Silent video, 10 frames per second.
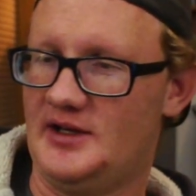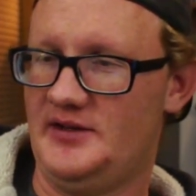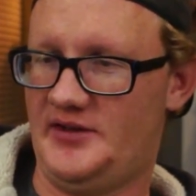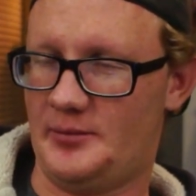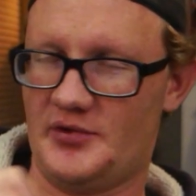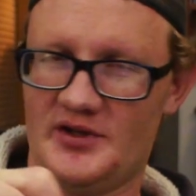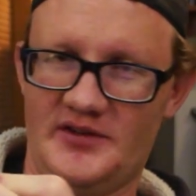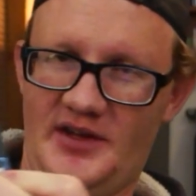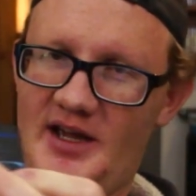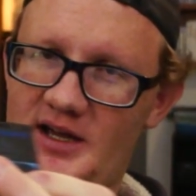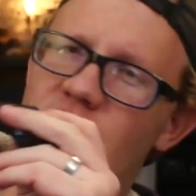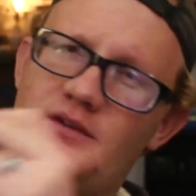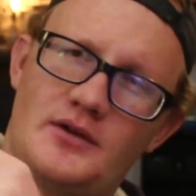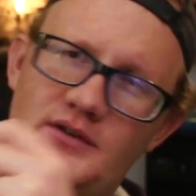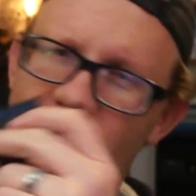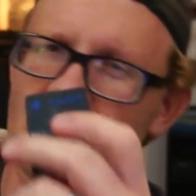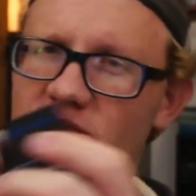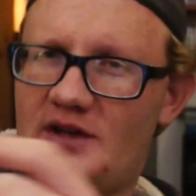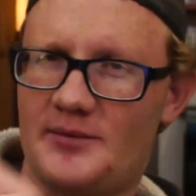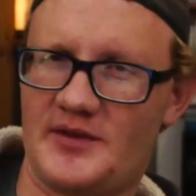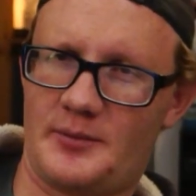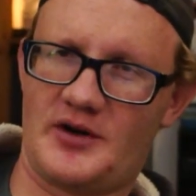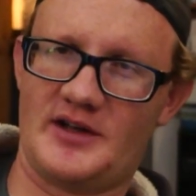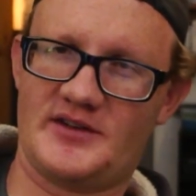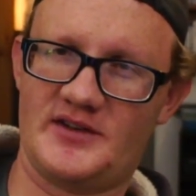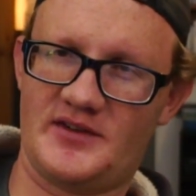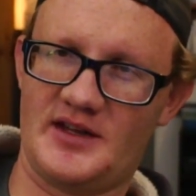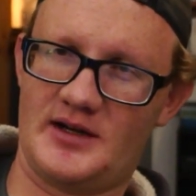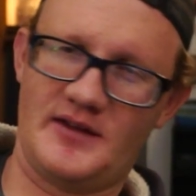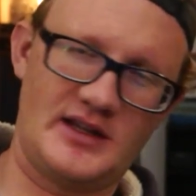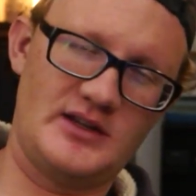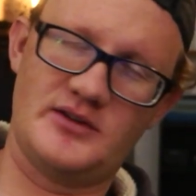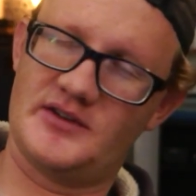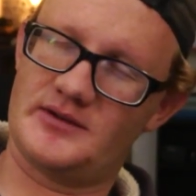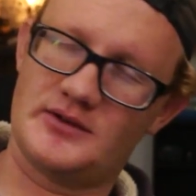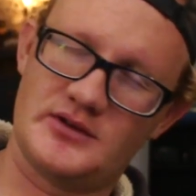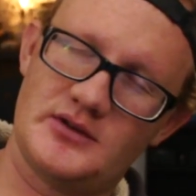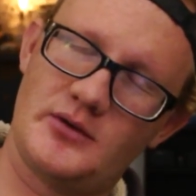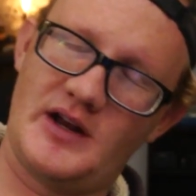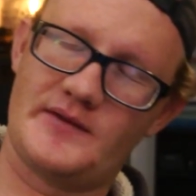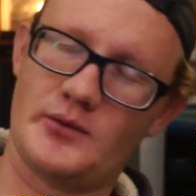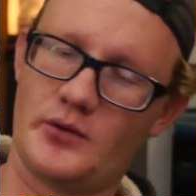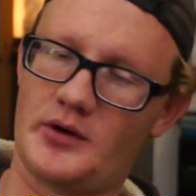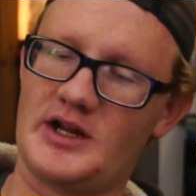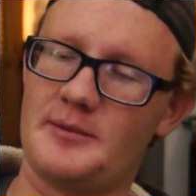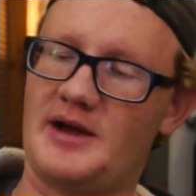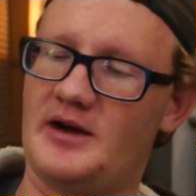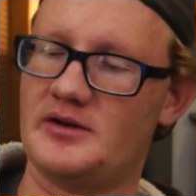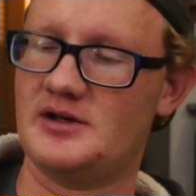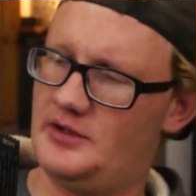Simple as that. So there's a few steps in the process there that you just don't have to worry about.